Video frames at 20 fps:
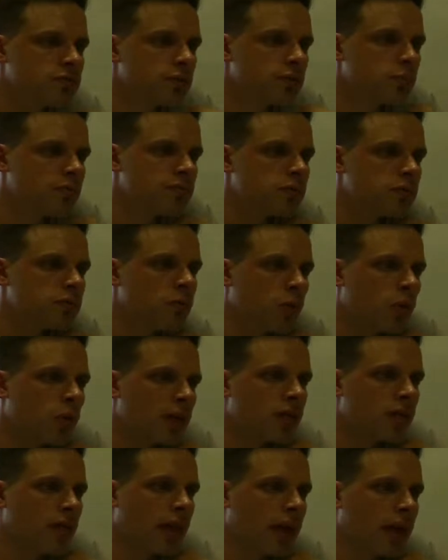from
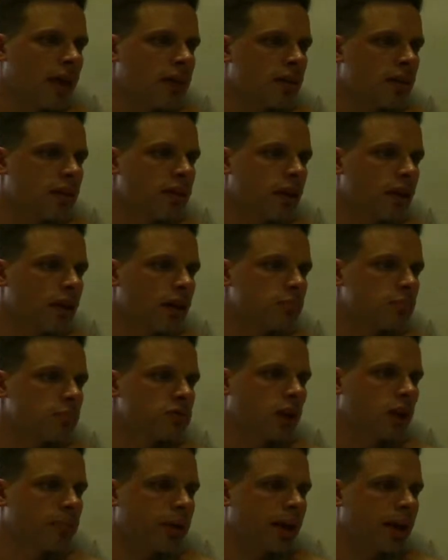with and
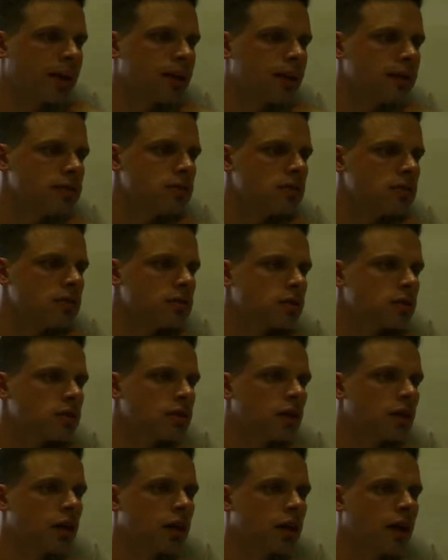type aliases
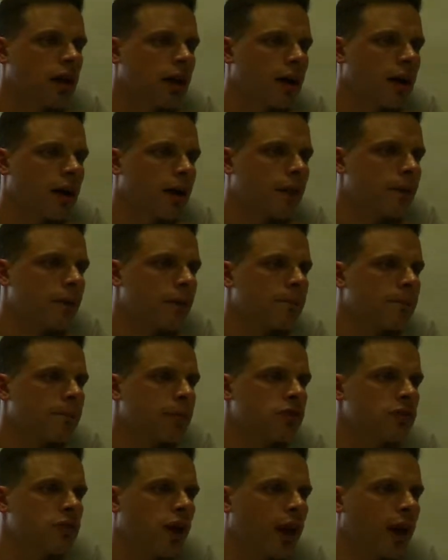
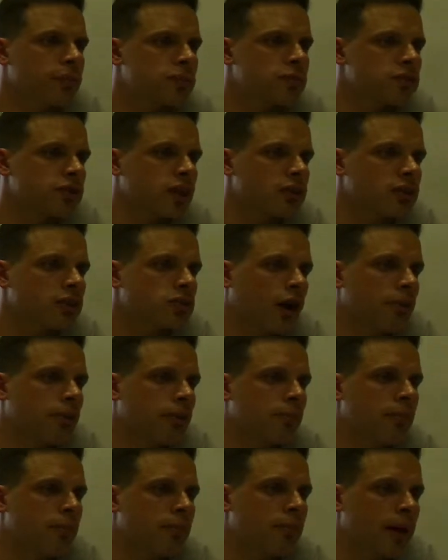to abstract
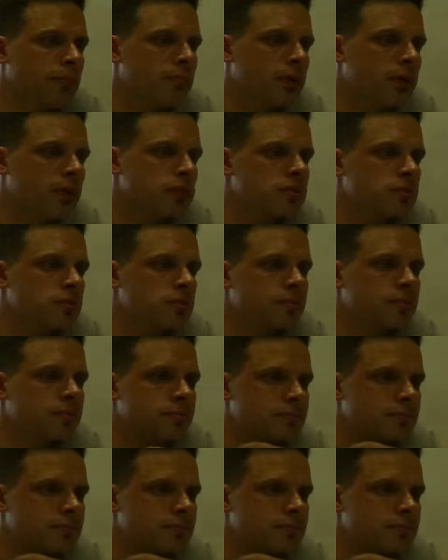type members.